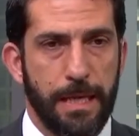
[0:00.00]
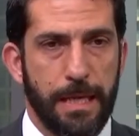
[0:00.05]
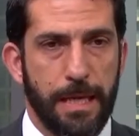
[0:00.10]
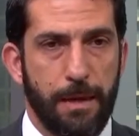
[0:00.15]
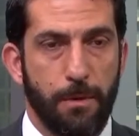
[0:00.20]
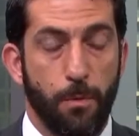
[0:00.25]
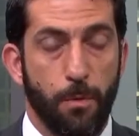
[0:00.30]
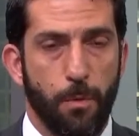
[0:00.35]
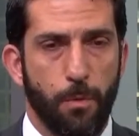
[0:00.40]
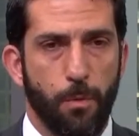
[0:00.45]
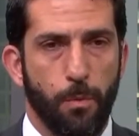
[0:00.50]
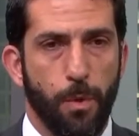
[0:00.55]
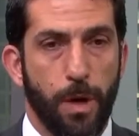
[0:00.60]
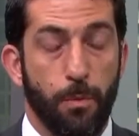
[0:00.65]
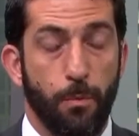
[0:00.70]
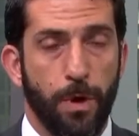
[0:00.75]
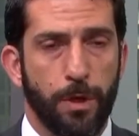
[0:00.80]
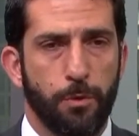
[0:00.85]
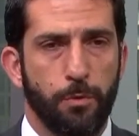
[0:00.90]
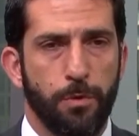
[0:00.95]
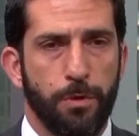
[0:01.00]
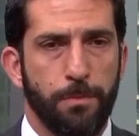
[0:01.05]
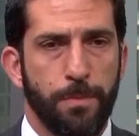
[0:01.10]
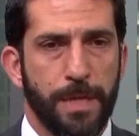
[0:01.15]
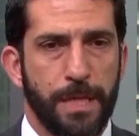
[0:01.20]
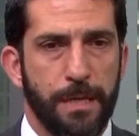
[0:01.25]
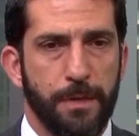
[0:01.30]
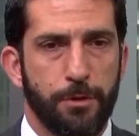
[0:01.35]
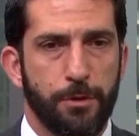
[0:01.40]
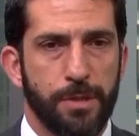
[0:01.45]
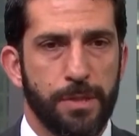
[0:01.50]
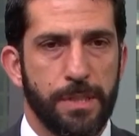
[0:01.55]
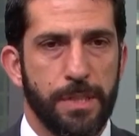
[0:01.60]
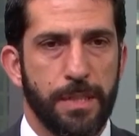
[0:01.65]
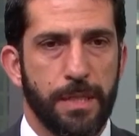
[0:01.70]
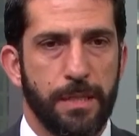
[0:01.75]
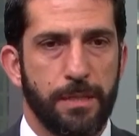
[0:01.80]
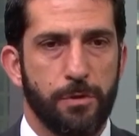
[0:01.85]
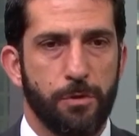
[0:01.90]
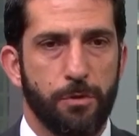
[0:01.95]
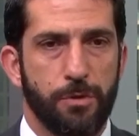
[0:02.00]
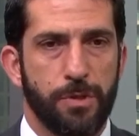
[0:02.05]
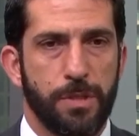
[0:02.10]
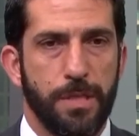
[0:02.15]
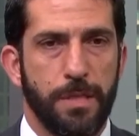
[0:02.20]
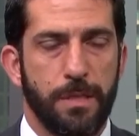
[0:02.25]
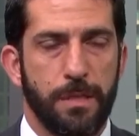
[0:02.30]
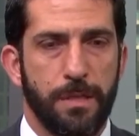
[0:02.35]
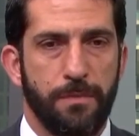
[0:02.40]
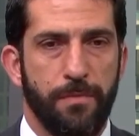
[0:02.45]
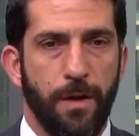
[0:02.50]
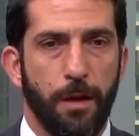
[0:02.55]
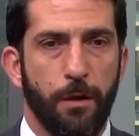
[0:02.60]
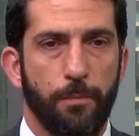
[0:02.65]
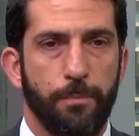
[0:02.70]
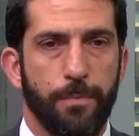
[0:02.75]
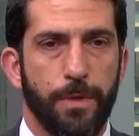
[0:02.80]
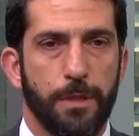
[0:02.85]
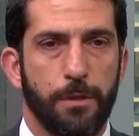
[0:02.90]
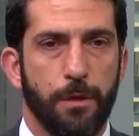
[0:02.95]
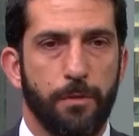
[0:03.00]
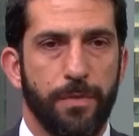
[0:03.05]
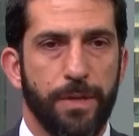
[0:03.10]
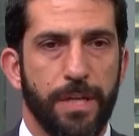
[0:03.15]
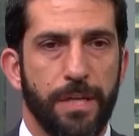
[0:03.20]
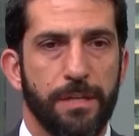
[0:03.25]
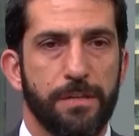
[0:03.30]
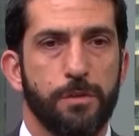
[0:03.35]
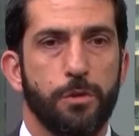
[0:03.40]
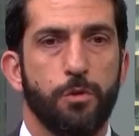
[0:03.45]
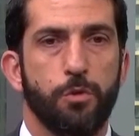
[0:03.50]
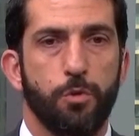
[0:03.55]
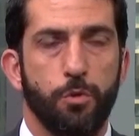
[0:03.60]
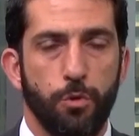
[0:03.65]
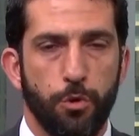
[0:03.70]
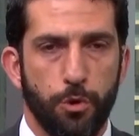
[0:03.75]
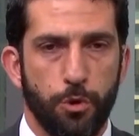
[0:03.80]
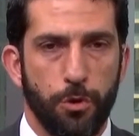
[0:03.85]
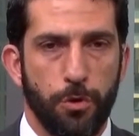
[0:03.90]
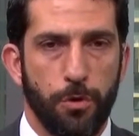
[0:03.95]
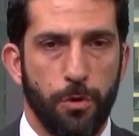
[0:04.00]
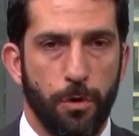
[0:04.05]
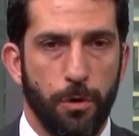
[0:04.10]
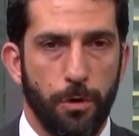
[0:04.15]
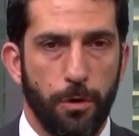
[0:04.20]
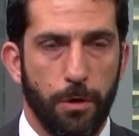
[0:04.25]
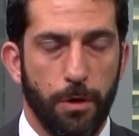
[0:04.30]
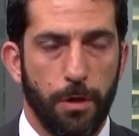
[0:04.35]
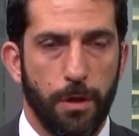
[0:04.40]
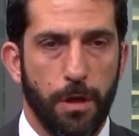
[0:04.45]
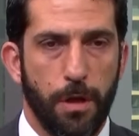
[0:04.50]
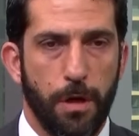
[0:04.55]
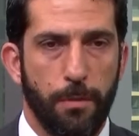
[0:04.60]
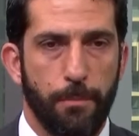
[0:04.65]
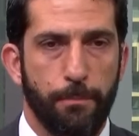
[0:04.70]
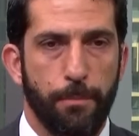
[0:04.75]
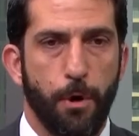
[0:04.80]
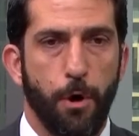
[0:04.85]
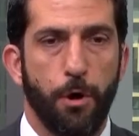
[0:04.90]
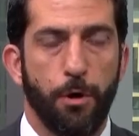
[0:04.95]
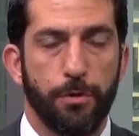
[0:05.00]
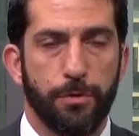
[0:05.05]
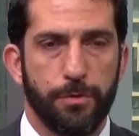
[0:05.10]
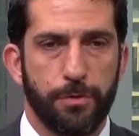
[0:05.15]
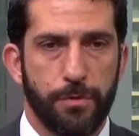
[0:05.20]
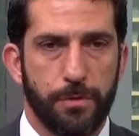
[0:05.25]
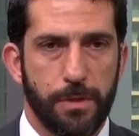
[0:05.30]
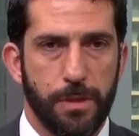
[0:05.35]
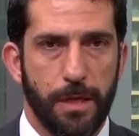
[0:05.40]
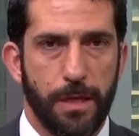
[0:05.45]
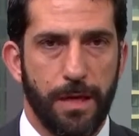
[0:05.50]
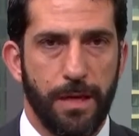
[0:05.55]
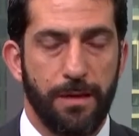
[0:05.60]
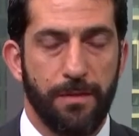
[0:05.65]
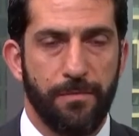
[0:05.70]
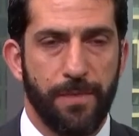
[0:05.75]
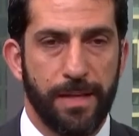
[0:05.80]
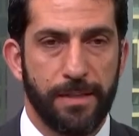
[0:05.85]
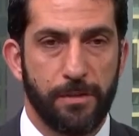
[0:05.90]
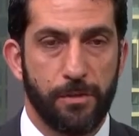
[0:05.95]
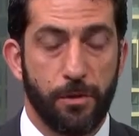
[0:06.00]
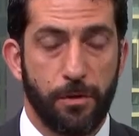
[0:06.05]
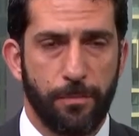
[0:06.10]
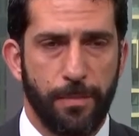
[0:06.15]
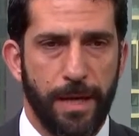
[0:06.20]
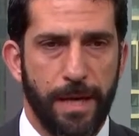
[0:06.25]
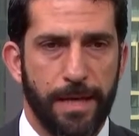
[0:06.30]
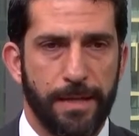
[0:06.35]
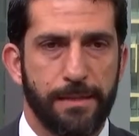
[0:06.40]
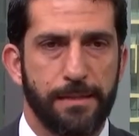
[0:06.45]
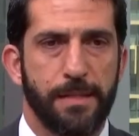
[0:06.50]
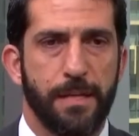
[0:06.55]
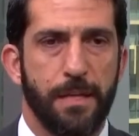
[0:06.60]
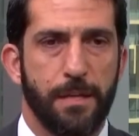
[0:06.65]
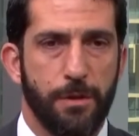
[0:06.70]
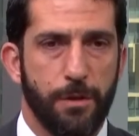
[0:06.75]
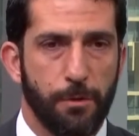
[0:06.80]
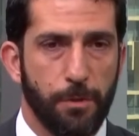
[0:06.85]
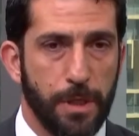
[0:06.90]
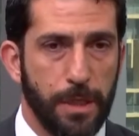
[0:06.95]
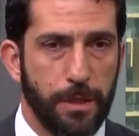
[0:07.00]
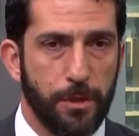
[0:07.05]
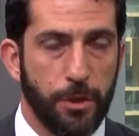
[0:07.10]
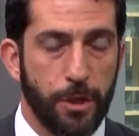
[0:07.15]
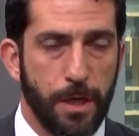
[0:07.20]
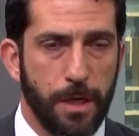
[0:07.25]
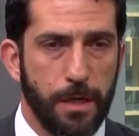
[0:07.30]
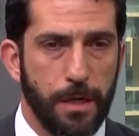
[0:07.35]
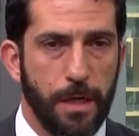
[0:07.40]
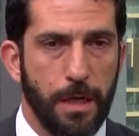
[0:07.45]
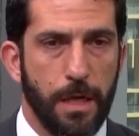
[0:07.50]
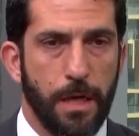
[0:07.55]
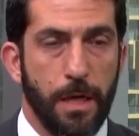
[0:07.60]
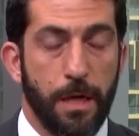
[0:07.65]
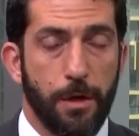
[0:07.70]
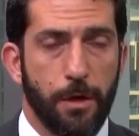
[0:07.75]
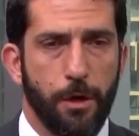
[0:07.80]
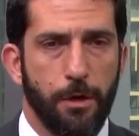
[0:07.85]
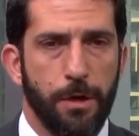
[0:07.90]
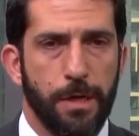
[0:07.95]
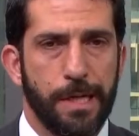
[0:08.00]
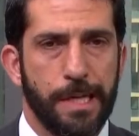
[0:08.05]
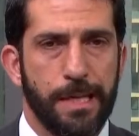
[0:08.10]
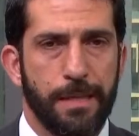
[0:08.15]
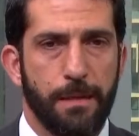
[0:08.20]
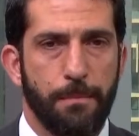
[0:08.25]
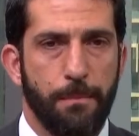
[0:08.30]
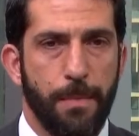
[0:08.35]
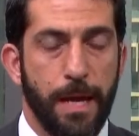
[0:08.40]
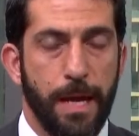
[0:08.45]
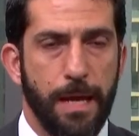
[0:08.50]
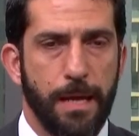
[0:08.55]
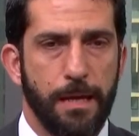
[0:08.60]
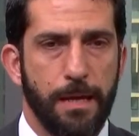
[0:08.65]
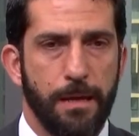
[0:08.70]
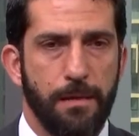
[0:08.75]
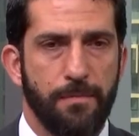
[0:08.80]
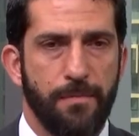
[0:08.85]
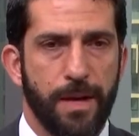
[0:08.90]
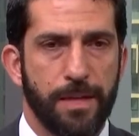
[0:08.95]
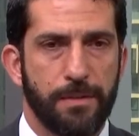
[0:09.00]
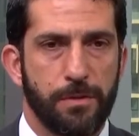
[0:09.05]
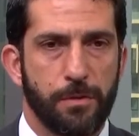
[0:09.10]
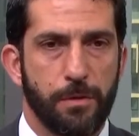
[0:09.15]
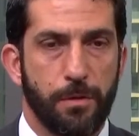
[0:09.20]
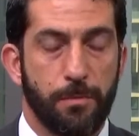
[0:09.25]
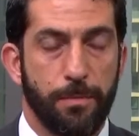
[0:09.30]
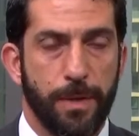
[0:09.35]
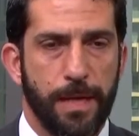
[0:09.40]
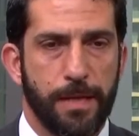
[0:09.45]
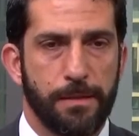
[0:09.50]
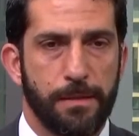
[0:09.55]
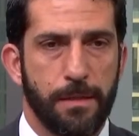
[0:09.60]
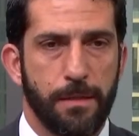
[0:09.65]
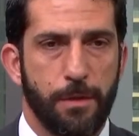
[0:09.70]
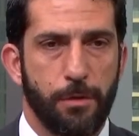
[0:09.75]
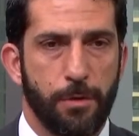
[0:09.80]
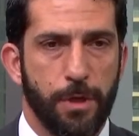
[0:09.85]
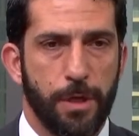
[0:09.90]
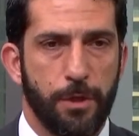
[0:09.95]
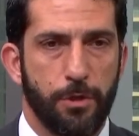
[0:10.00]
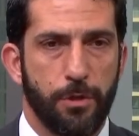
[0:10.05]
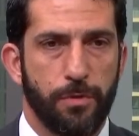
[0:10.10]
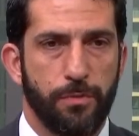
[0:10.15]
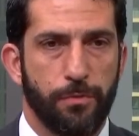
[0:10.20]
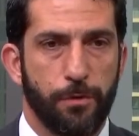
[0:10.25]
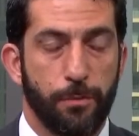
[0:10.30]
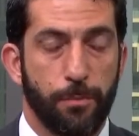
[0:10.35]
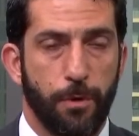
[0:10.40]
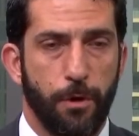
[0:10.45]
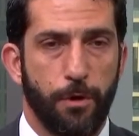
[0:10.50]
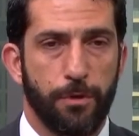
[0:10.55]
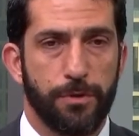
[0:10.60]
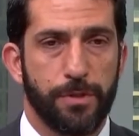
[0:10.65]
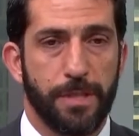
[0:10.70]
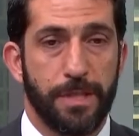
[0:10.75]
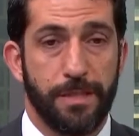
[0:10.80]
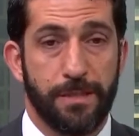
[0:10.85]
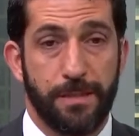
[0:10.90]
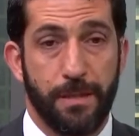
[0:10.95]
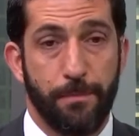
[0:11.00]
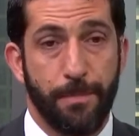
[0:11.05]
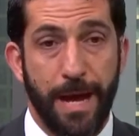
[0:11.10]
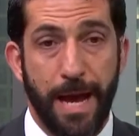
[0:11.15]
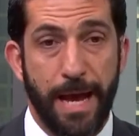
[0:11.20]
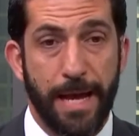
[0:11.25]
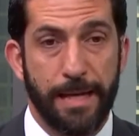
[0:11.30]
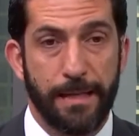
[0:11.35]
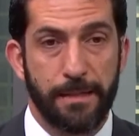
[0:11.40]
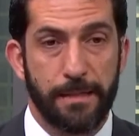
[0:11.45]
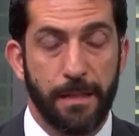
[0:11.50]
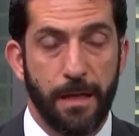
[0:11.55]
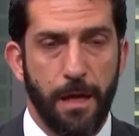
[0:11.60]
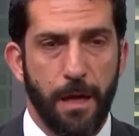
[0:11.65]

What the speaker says: What would be interesting is to see the development of an institutional bond investor base in the region. Currently, the main investor base in the region for bonds is the banks.